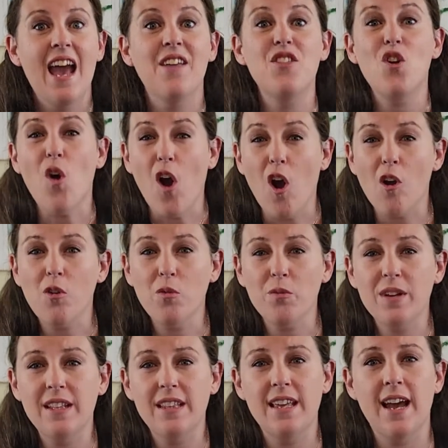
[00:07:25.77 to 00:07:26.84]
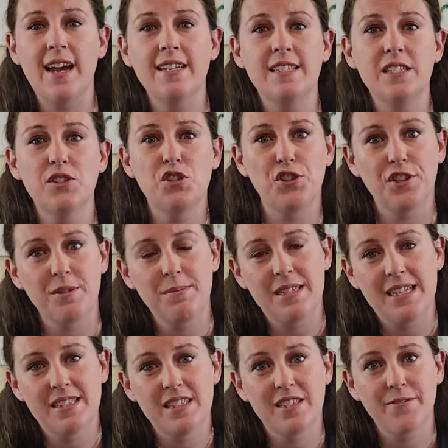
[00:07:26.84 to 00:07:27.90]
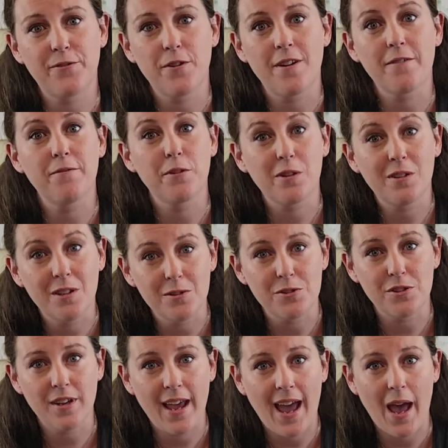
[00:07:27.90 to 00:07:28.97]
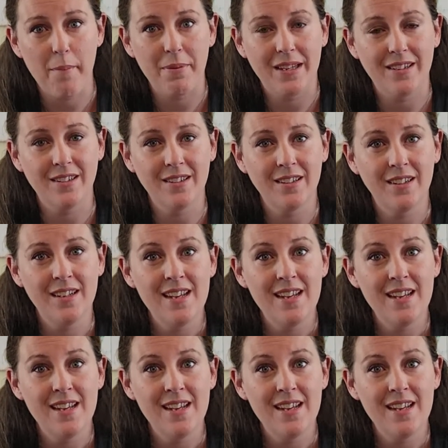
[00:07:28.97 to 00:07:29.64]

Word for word: and there aren't really ideal circumstances for a foreclosure to happen.